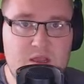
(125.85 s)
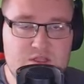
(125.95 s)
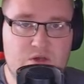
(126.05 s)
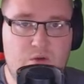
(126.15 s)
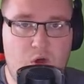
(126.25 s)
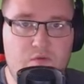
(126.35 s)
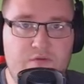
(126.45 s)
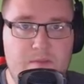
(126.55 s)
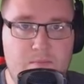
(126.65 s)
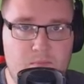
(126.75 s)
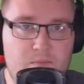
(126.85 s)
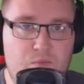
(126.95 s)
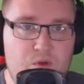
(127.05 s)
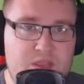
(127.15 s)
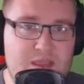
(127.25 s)
So hopefully
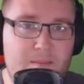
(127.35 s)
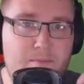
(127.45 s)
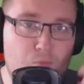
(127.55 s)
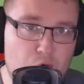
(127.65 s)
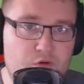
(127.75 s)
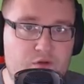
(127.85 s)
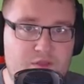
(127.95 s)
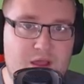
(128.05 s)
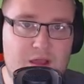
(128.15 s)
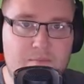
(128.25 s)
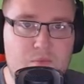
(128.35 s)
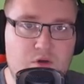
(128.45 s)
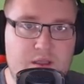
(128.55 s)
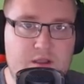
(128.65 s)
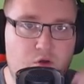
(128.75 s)
we can get more of that and
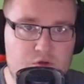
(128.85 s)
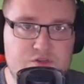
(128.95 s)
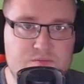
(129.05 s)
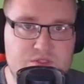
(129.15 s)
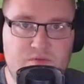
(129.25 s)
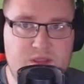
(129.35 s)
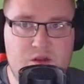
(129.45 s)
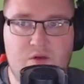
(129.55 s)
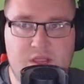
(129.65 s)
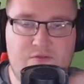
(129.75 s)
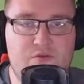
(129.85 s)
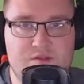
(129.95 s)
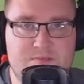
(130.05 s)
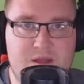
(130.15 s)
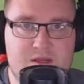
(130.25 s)
more like awesome stuff we can only get through through
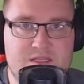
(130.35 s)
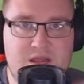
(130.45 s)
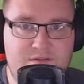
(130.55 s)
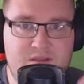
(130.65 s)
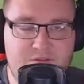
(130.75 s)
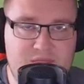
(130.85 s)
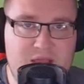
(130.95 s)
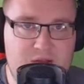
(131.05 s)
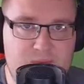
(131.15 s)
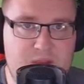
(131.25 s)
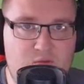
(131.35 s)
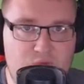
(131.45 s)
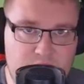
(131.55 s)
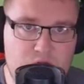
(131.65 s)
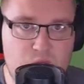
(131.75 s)
this magazine. I think I think that would be a
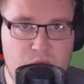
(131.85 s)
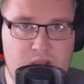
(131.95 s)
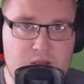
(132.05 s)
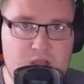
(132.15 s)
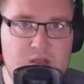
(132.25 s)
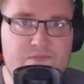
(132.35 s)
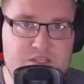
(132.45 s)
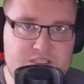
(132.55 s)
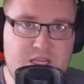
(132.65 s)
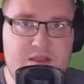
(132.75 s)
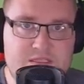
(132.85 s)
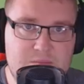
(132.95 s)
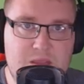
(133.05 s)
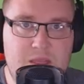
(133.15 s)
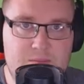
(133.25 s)
really good way to sell it to
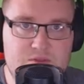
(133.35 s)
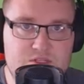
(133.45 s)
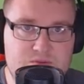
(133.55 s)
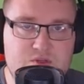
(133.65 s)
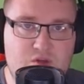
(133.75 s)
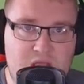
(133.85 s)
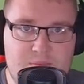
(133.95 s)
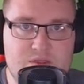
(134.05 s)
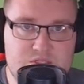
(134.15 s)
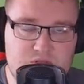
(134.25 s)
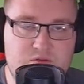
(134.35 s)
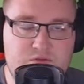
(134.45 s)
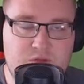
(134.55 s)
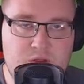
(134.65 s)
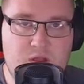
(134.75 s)
make people subscribe and
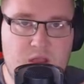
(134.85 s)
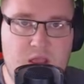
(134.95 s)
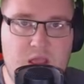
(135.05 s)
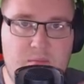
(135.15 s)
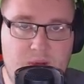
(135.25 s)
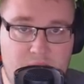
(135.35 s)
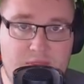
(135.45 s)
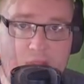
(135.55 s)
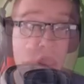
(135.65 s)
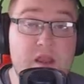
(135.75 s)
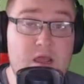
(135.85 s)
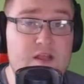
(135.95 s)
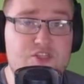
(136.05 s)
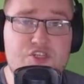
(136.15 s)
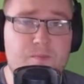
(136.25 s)
stuff um, like that. Now
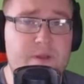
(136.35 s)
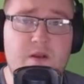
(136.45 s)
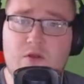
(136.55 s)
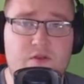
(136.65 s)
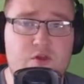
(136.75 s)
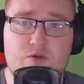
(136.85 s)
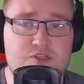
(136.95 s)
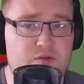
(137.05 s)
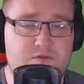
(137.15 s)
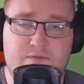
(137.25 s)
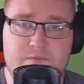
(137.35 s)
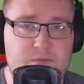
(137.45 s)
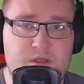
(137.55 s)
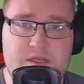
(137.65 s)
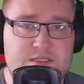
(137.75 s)
let's just jump in and look at the cool stuff.
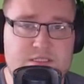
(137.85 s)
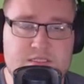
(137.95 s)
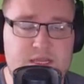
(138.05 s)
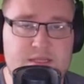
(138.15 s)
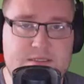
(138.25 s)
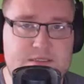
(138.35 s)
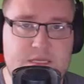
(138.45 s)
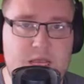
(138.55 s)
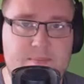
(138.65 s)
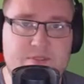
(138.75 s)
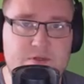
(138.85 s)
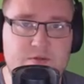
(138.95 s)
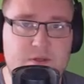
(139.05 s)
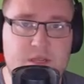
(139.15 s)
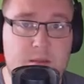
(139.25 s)
It's it's
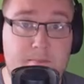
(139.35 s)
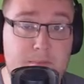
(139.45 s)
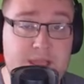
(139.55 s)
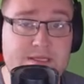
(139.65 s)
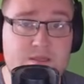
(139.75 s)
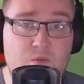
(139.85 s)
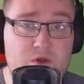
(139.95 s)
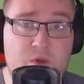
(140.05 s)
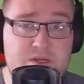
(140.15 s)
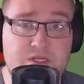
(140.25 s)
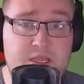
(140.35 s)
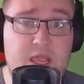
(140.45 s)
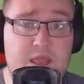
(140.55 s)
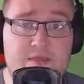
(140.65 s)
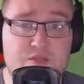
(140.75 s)
absolutely amazing what you actually
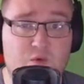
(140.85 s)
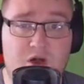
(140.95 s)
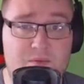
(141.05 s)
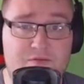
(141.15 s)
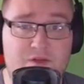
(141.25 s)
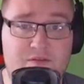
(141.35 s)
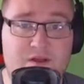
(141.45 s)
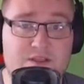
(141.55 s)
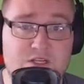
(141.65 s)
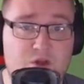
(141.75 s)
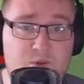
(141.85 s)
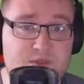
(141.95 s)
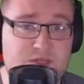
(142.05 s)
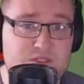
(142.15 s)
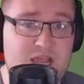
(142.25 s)
get in this Warhammer 40,000
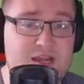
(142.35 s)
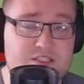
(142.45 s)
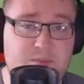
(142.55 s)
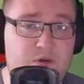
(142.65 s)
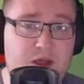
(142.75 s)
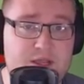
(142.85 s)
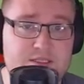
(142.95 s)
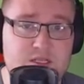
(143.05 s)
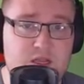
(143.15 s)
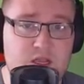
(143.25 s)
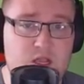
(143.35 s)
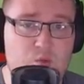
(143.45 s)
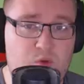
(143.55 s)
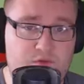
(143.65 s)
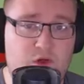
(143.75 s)
Conquest. I was kind of surprised
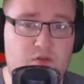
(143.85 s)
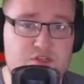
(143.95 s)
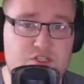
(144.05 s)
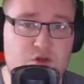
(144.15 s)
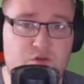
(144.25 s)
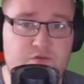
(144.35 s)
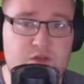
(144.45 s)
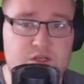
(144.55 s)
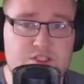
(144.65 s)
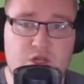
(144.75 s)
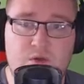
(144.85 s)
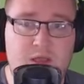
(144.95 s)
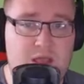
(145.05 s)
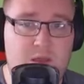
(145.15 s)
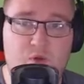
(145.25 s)
with all the stuff. So
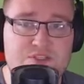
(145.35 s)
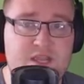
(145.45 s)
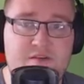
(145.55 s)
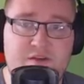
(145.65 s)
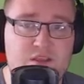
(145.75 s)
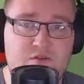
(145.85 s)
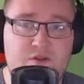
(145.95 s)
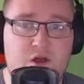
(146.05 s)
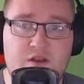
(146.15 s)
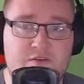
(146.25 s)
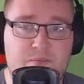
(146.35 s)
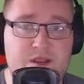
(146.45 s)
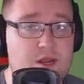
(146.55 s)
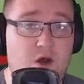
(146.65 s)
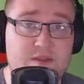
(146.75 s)
uh, once again, thank you for Knotley for
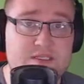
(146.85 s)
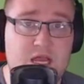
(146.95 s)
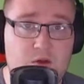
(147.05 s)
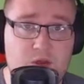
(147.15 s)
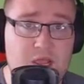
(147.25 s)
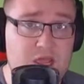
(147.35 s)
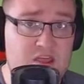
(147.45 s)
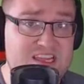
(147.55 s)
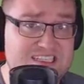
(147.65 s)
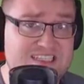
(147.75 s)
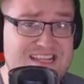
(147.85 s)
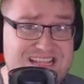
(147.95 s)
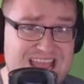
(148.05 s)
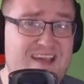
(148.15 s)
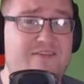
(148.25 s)
breaking all this down. This is the
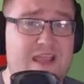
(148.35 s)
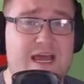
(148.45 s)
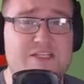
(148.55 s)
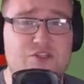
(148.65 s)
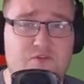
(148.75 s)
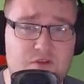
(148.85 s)
Death Guard stuff.